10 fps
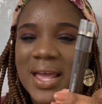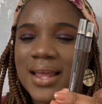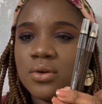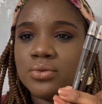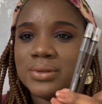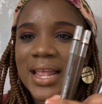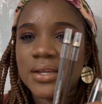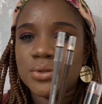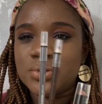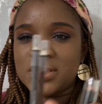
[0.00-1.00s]
I don't
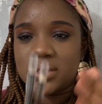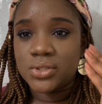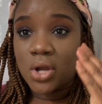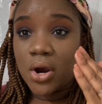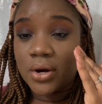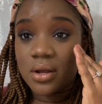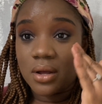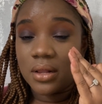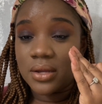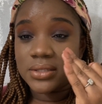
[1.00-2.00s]
like using dark
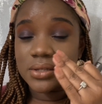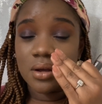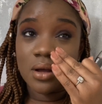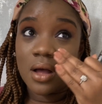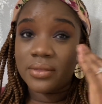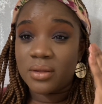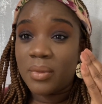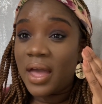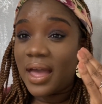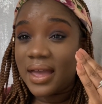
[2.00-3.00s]
colors under
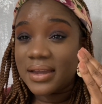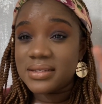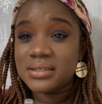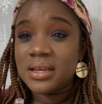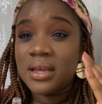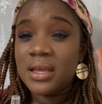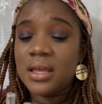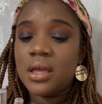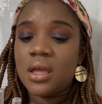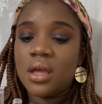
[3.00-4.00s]
my eyes.
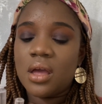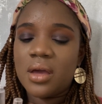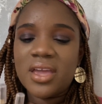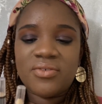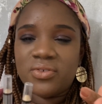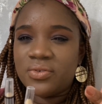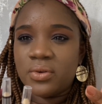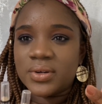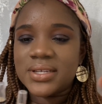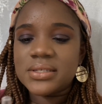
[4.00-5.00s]
If you've
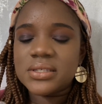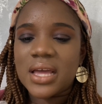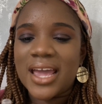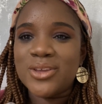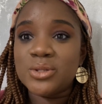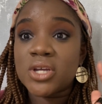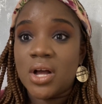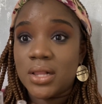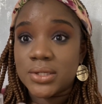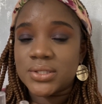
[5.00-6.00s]
noticed, I use
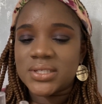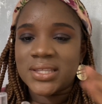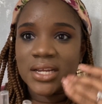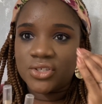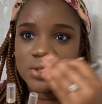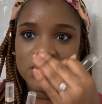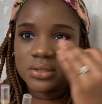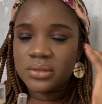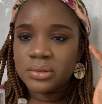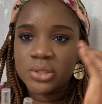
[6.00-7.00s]
colors and I
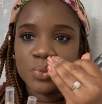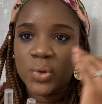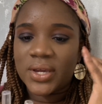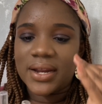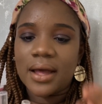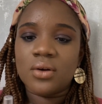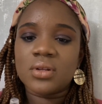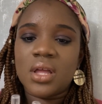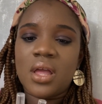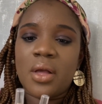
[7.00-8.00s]
just smoke it out,
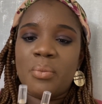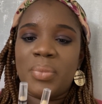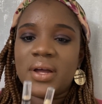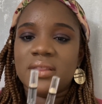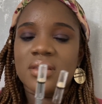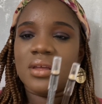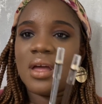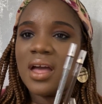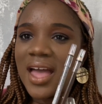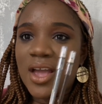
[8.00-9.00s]
but
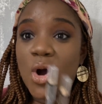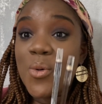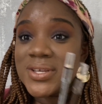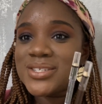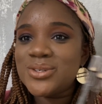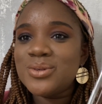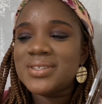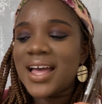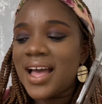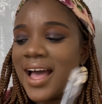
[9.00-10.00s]
I always
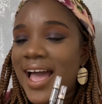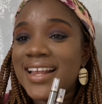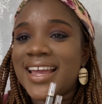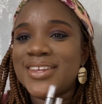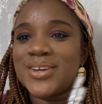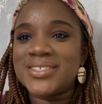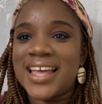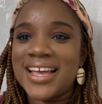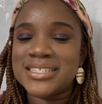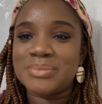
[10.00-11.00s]
use eyeliners
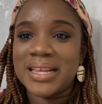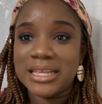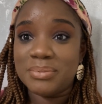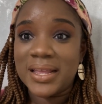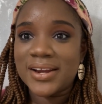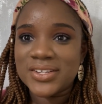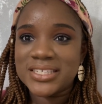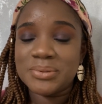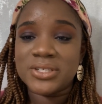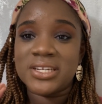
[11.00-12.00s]
as my lip liners,
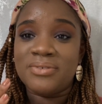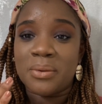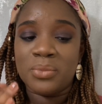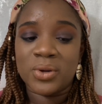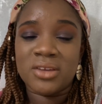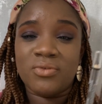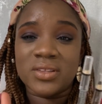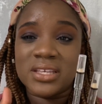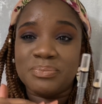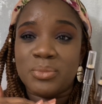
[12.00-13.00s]
especially if I'm looking for
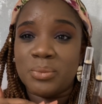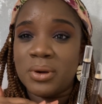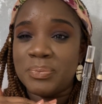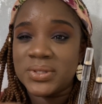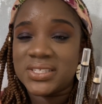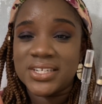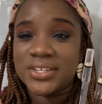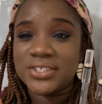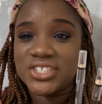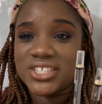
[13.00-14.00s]
a
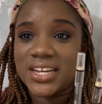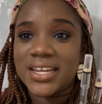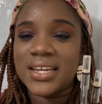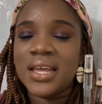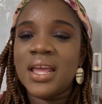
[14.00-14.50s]
particular shade.